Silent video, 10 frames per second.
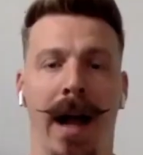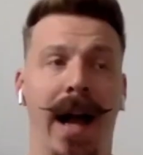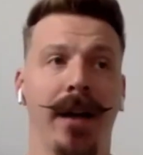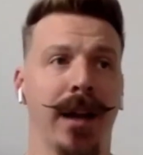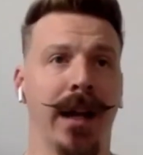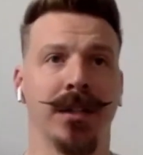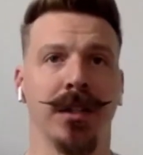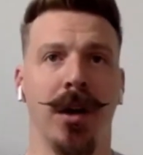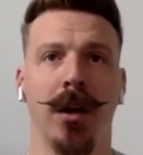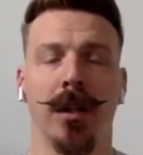haven't actually
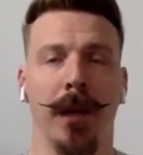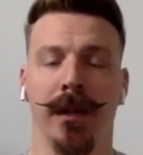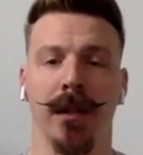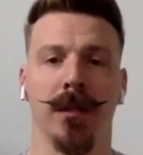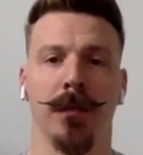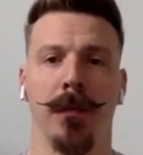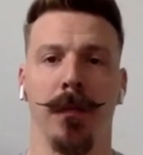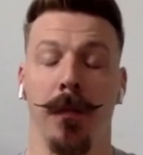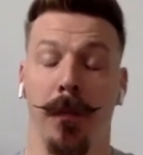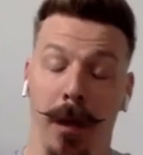talked about this
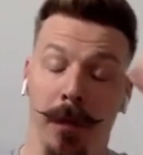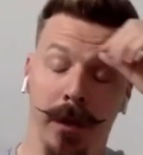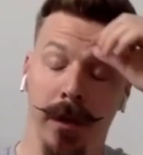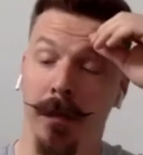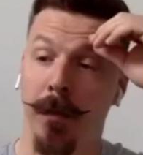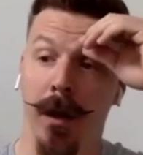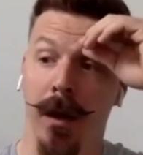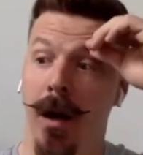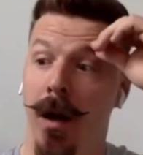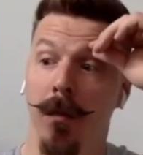publicly,
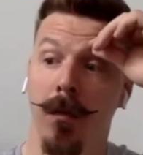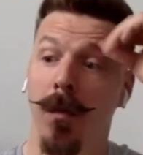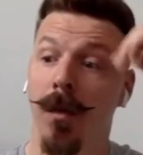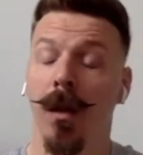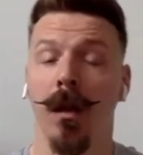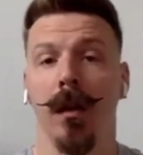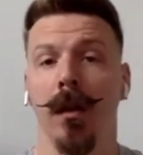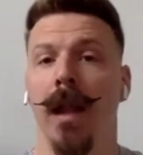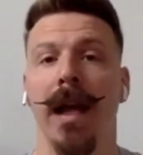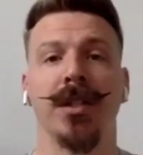but
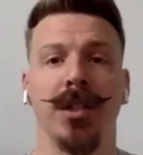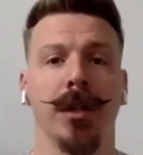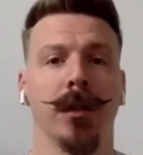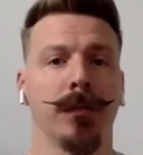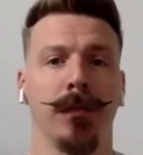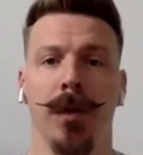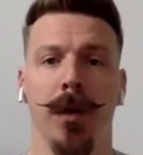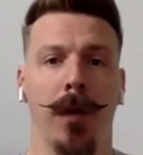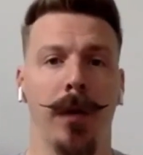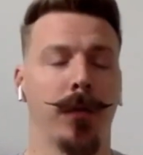last year,
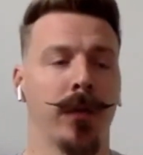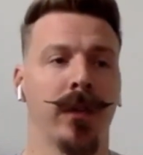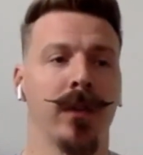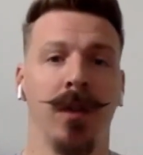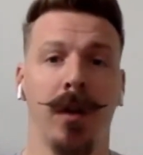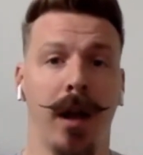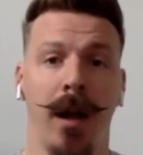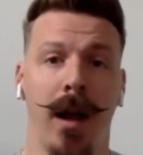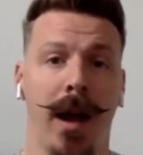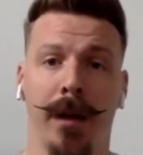right before the season started,
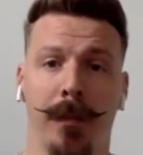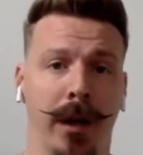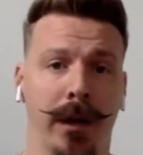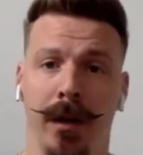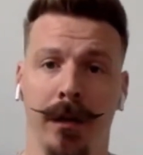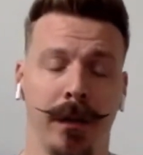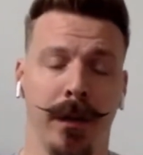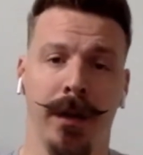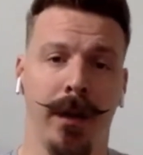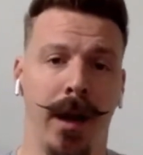I had a breakdown,
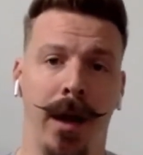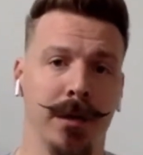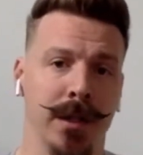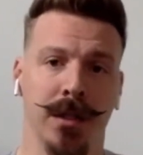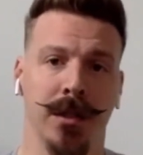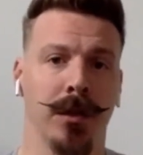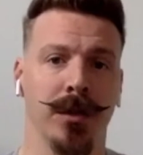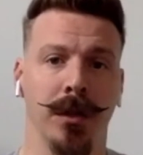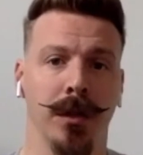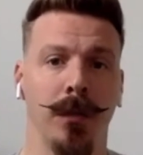and I was this close
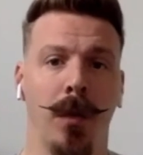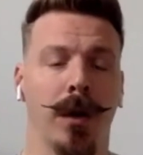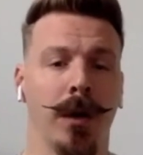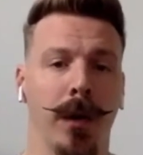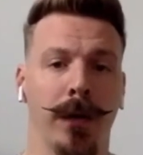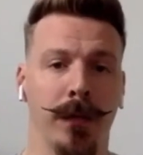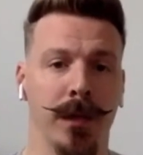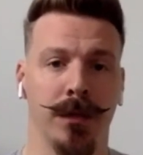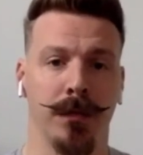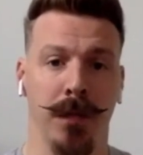to walking away from
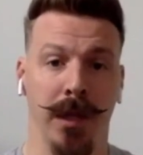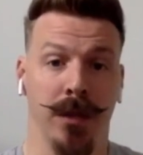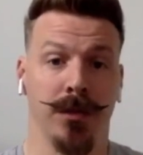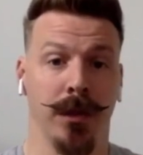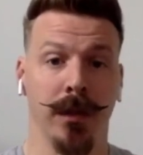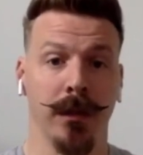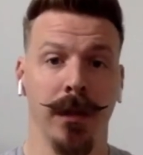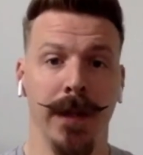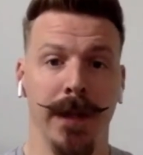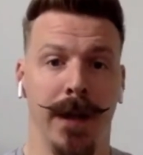this industry.
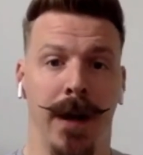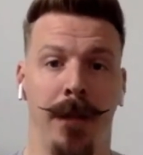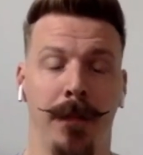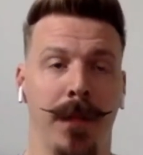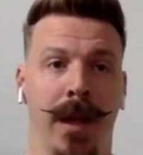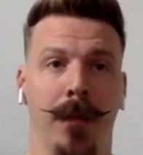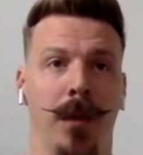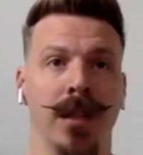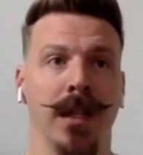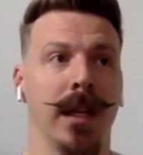And it
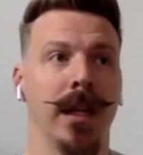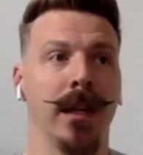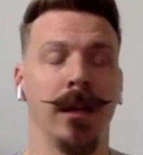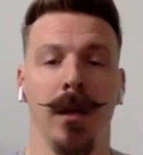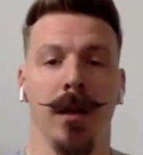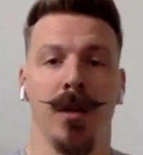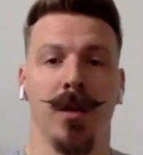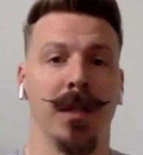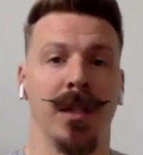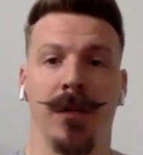wasn't any
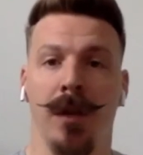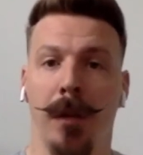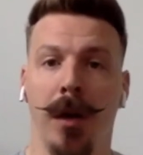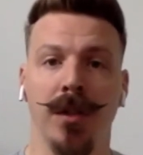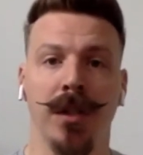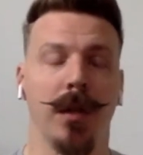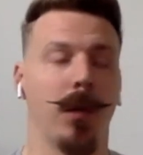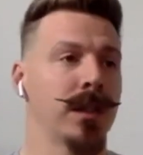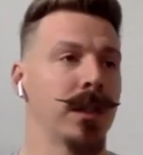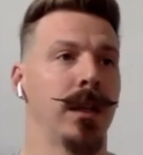specific person. It
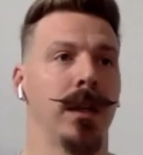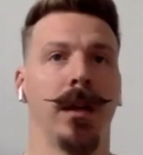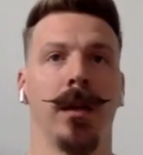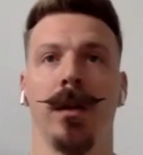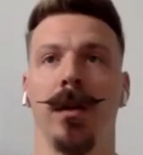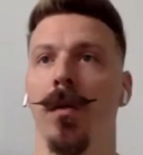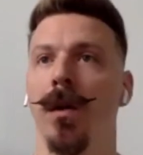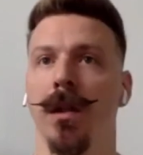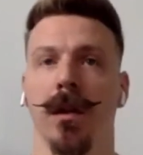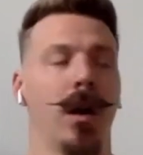wasn't it
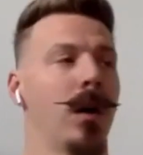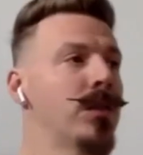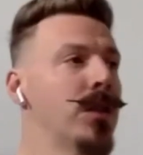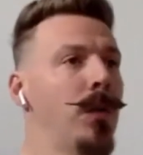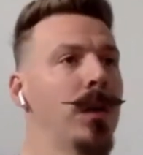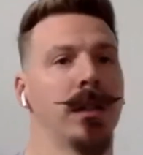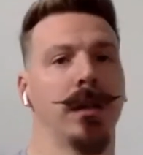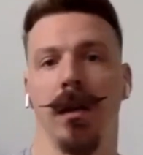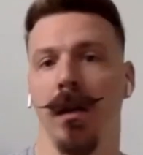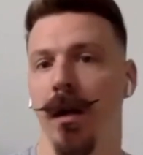wasn't a coach. It wasn't
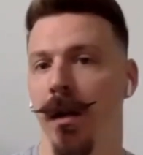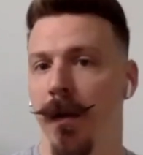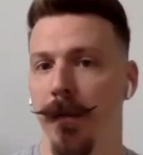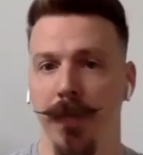an